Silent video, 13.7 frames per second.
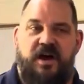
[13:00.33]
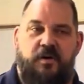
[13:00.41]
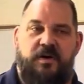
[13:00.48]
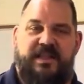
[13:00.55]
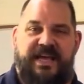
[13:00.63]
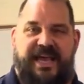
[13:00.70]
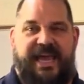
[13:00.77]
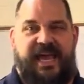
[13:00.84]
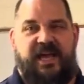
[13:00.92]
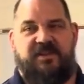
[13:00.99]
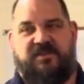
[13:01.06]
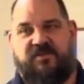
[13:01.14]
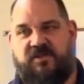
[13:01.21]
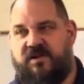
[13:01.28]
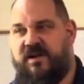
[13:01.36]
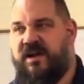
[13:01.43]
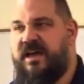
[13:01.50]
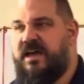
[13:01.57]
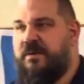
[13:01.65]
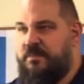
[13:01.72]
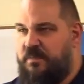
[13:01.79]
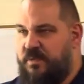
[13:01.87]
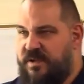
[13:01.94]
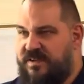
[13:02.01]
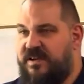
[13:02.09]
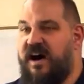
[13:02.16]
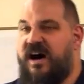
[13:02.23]
when the cancer,
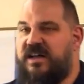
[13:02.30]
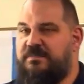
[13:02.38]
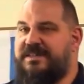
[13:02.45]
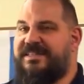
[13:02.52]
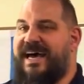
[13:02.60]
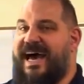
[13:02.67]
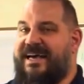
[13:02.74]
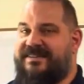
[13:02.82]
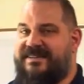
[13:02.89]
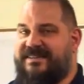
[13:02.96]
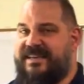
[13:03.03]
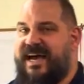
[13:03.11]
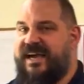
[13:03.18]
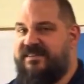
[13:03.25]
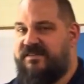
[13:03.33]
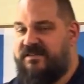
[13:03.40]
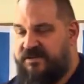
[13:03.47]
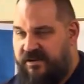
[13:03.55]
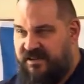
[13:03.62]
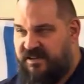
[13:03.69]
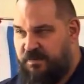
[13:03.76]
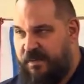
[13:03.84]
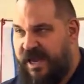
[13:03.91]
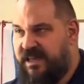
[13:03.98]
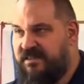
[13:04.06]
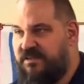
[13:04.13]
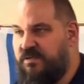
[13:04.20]
what's called metastasizes or
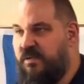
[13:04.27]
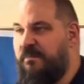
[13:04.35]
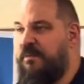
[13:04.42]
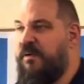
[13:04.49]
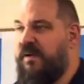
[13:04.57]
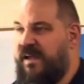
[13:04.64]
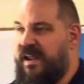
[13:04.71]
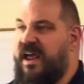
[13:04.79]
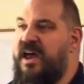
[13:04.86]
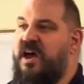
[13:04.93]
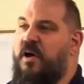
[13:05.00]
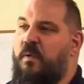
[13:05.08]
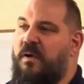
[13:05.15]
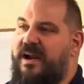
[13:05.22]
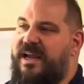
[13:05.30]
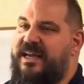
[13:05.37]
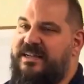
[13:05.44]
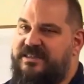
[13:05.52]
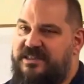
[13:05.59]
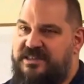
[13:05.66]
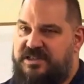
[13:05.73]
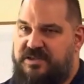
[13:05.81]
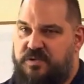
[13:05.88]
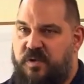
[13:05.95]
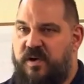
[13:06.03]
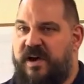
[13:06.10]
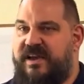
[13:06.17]
expands to a point where it
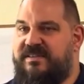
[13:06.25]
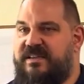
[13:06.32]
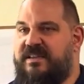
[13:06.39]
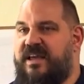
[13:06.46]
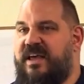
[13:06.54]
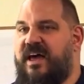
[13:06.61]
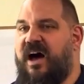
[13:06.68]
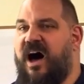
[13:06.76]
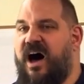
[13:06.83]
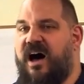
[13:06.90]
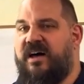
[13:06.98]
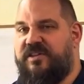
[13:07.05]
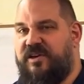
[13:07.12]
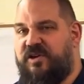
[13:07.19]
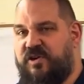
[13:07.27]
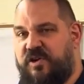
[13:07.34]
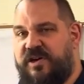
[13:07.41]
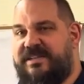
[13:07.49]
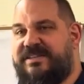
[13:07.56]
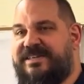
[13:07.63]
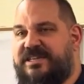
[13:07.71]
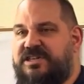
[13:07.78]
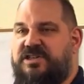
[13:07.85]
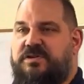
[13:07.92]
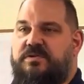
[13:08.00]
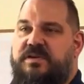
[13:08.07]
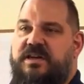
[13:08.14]
destroys all the good
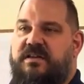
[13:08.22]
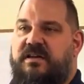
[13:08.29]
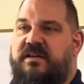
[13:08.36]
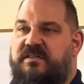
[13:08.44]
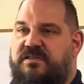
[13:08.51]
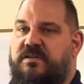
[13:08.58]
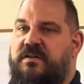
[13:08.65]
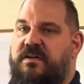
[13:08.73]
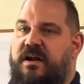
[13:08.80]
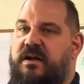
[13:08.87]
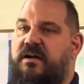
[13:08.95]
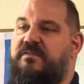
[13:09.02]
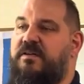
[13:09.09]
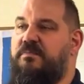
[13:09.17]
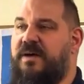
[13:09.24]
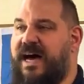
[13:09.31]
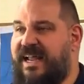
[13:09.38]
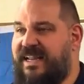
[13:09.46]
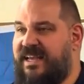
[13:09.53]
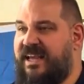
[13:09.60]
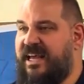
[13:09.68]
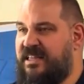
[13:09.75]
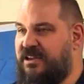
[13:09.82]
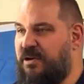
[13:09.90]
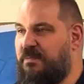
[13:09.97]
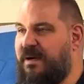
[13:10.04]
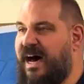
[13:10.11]
tissue in a certain area of your body, and
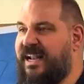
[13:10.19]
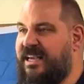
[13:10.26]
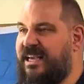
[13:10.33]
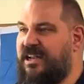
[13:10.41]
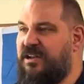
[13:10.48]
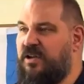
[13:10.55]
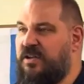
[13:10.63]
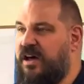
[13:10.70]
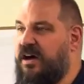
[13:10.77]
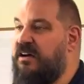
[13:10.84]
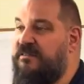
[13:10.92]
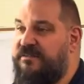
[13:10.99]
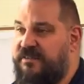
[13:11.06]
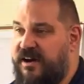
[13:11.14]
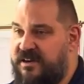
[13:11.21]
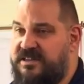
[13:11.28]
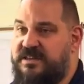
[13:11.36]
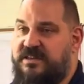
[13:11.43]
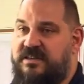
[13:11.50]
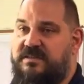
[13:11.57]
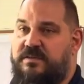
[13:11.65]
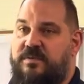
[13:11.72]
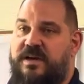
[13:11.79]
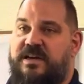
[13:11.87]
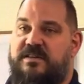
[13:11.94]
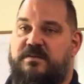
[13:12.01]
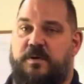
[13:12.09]
your body can no longer function as the
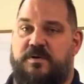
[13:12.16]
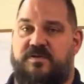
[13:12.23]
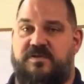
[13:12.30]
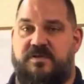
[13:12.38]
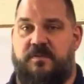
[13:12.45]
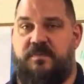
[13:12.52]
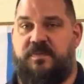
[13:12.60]
way it's supposed to.